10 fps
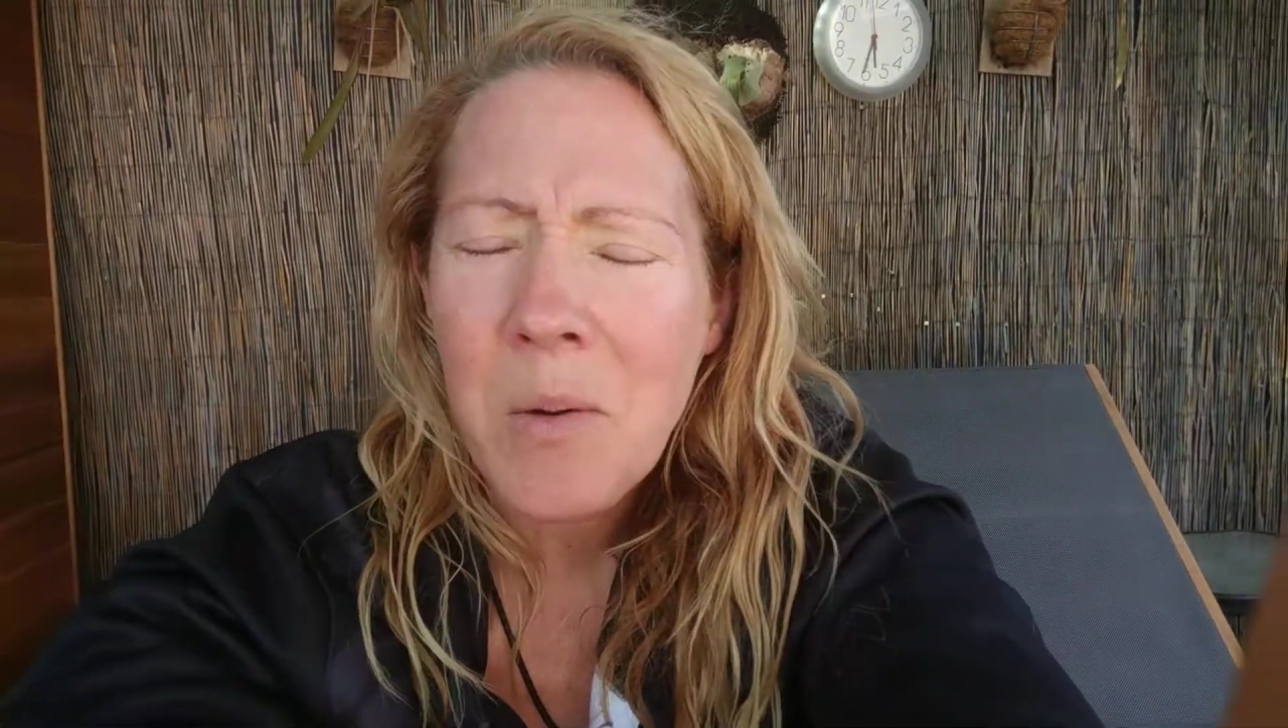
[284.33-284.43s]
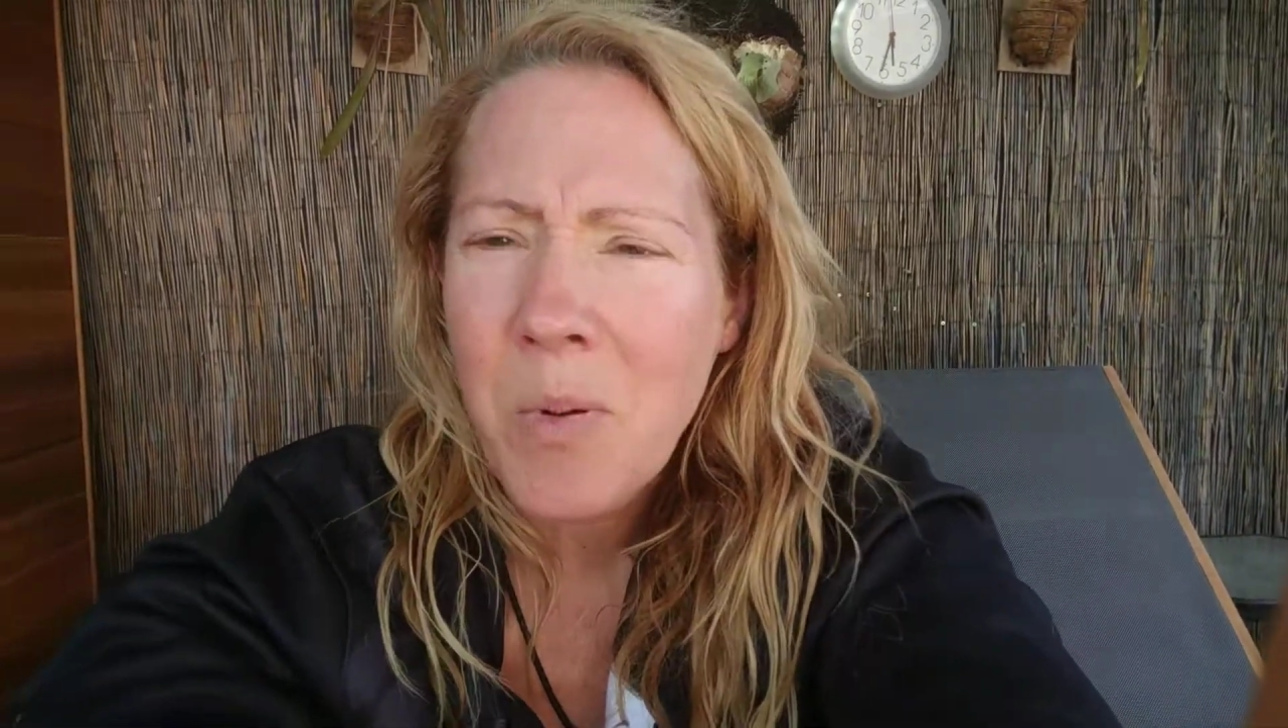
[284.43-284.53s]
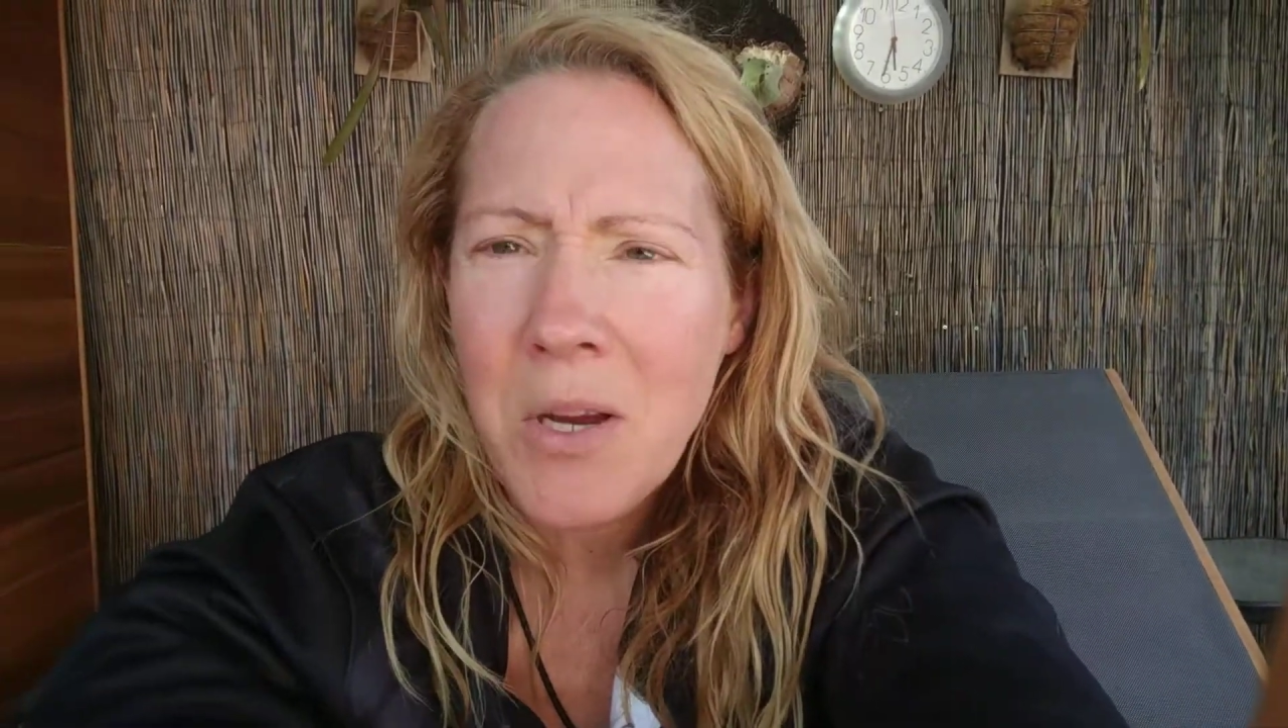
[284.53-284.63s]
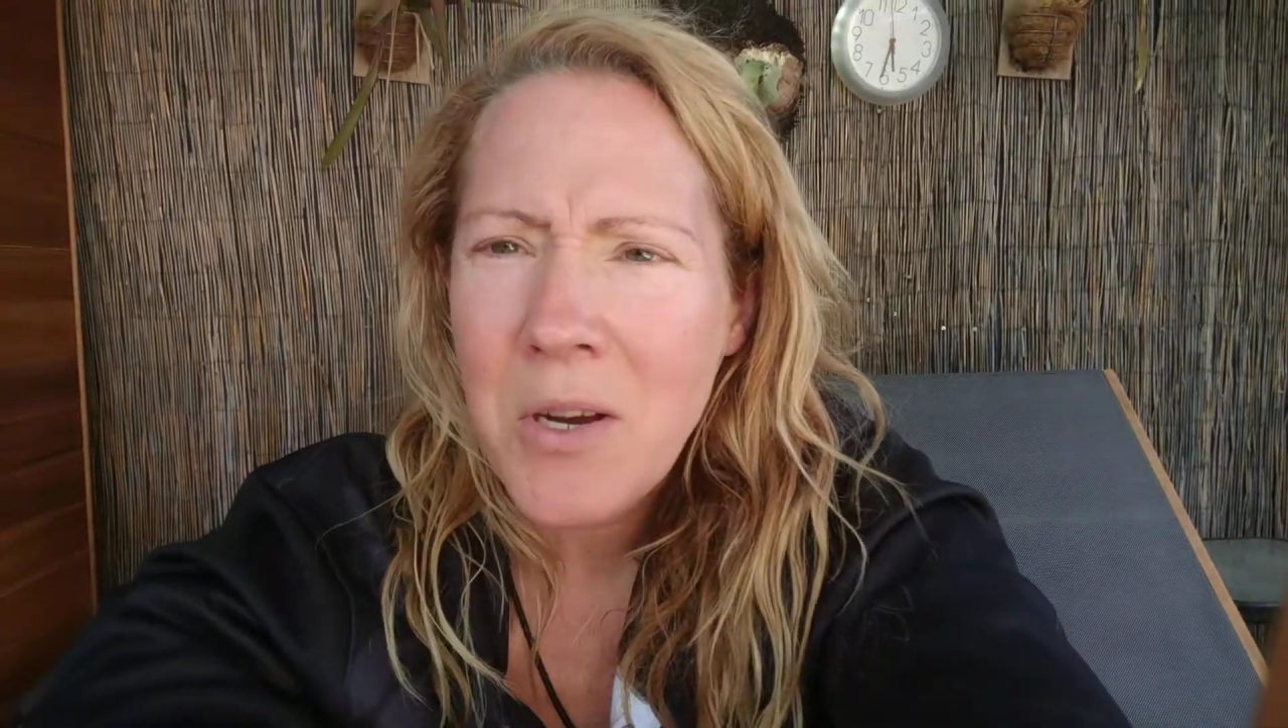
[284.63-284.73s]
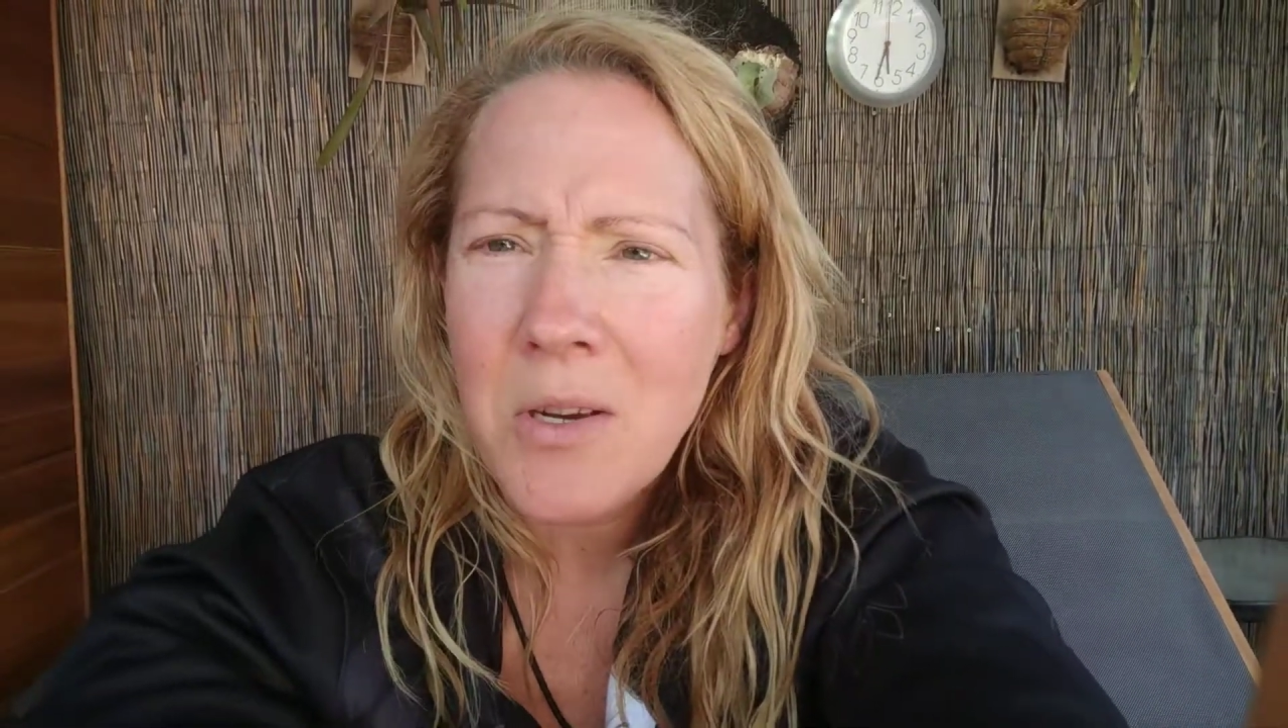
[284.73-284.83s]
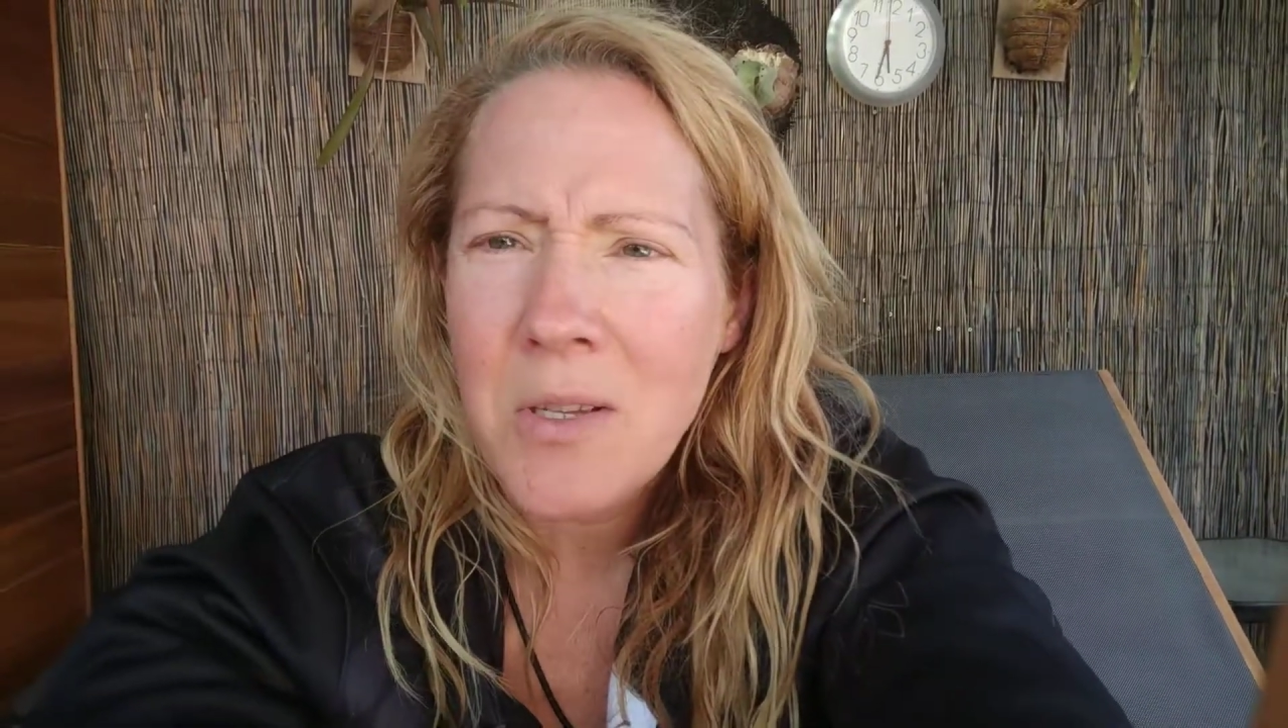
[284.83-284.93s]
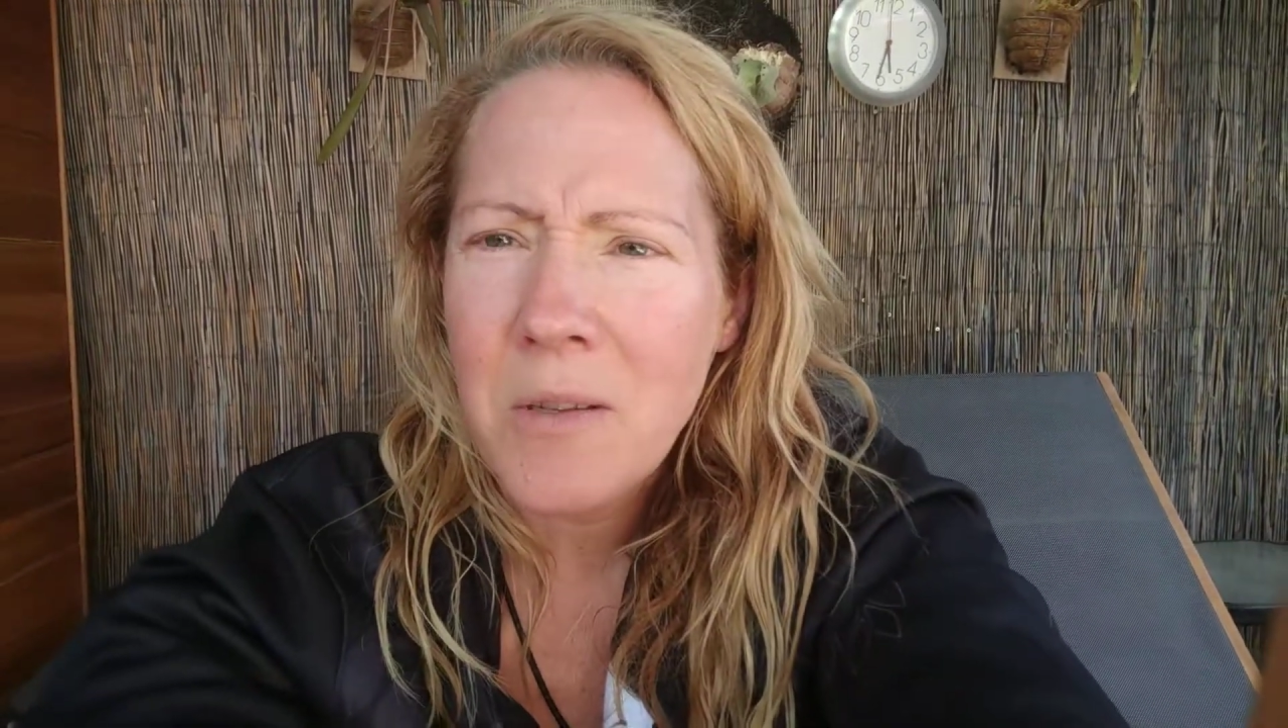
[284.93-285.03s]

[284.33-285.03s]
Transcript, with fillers: appears